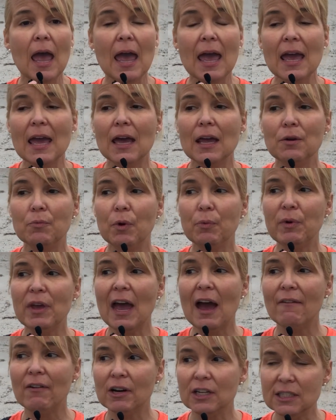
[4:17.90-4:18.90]
And when we
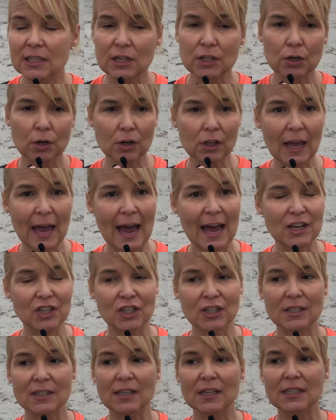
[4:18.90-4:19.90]
have our sea turtle
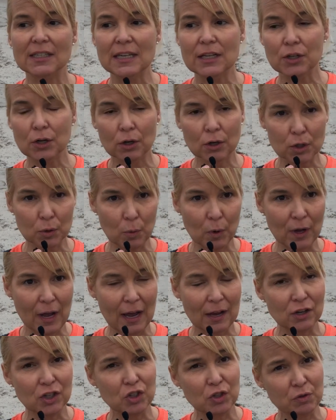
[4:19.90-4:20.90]
hatches, the sea turtles
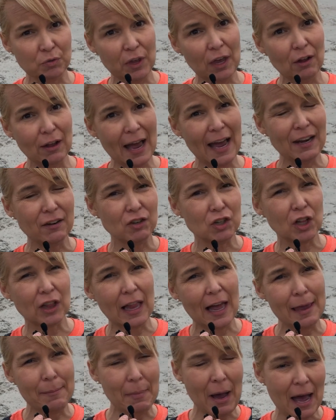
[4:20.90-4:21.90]
they'll kind of
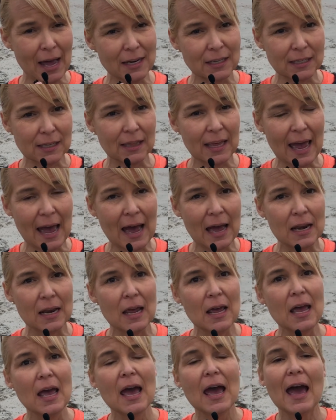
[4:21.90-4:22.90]
climb onto that,
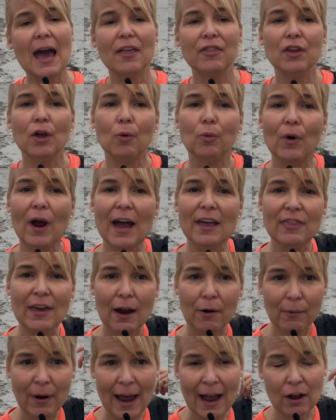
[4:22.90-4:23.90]
and they'll ride
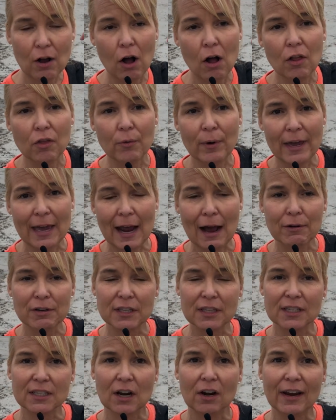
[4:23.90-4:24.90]
that rack all the way out
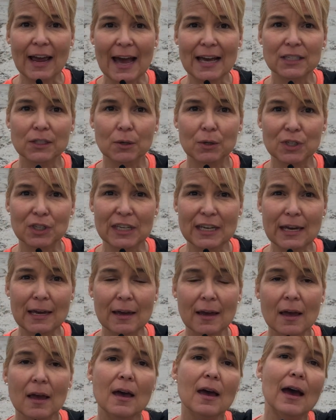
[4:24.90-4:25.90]
to the Sargasso
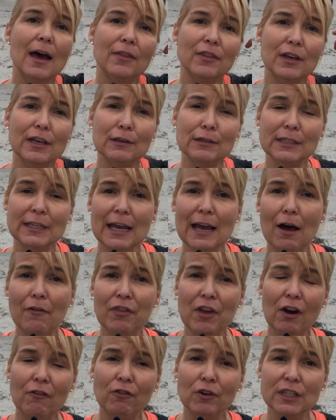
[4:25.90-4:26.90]
Sea, and they'll stay
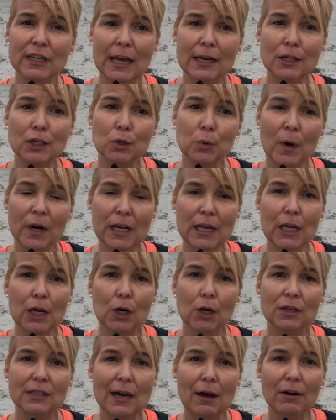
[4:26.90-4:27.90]
out there for 10 to 20
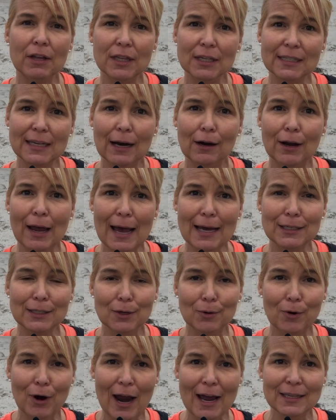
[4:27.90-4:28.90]
years out in the
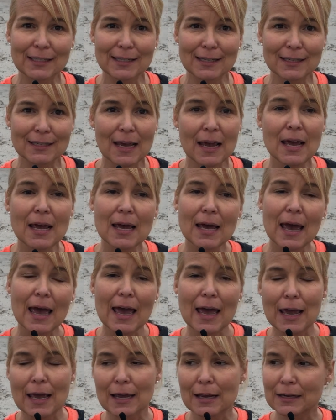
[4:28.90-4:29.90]
Sargasso grasses
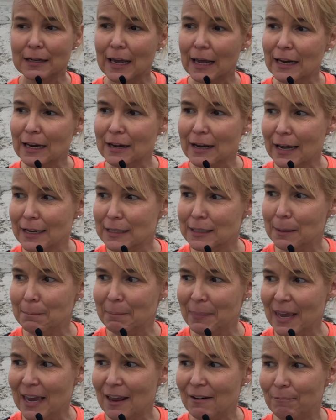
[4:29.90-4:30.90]
and getting nice
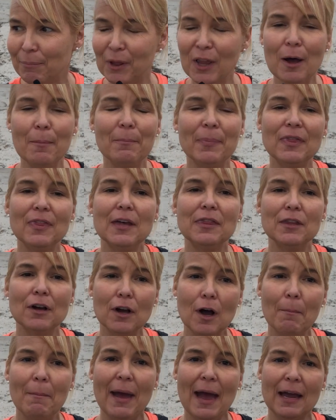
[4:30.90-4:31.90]
and big and plump, and then they'll
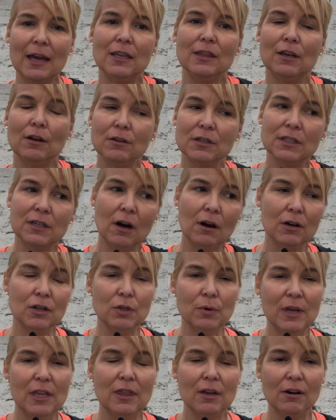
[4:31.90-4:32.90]
come back and they'll start
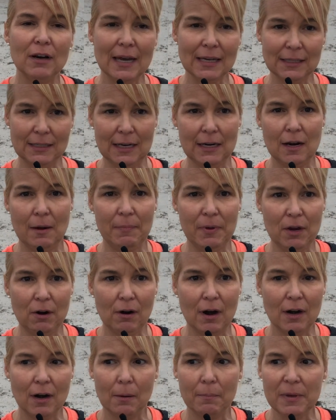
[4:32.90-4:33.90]
doing their nesting up here
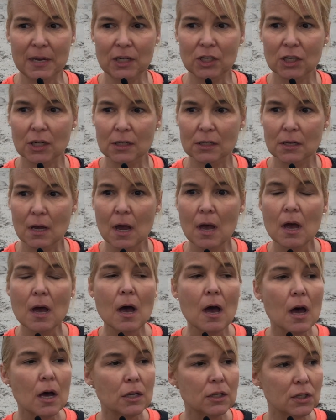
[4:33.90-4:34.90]
on our beaches.
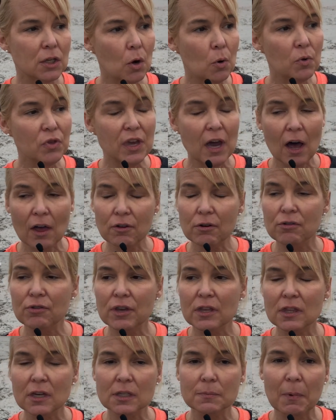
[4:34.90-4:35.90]
So the other
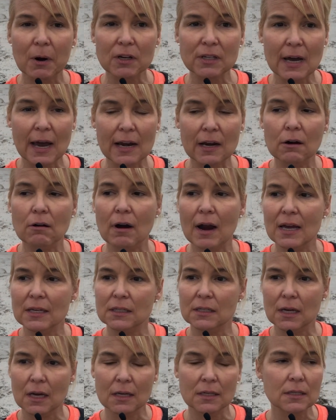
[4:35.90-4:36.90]
thing that Spartina
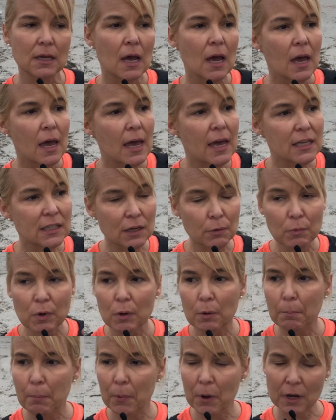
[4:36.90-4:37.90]
grass does is
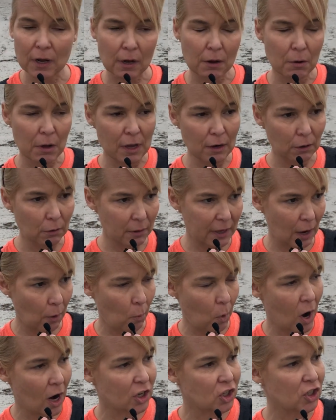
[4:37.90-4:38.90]
it'll get
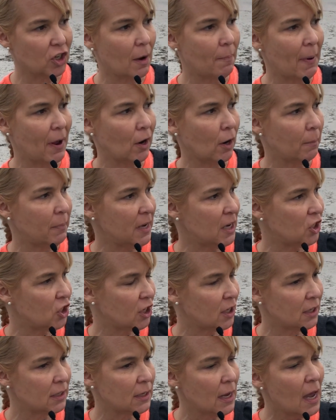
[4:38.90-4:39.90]
washed up on our
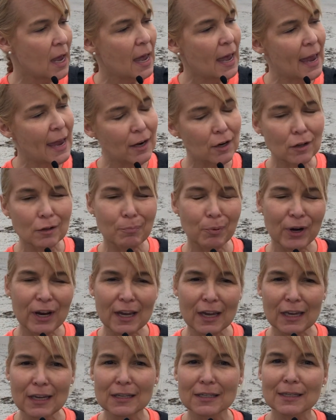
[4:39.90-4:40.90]
beaches, and it'll
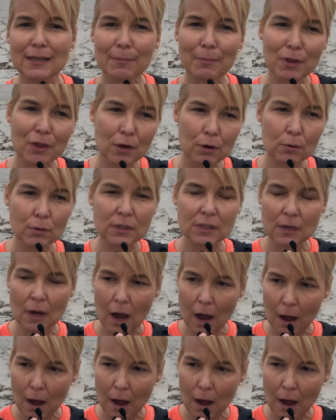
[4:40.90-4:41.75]
bring in some of those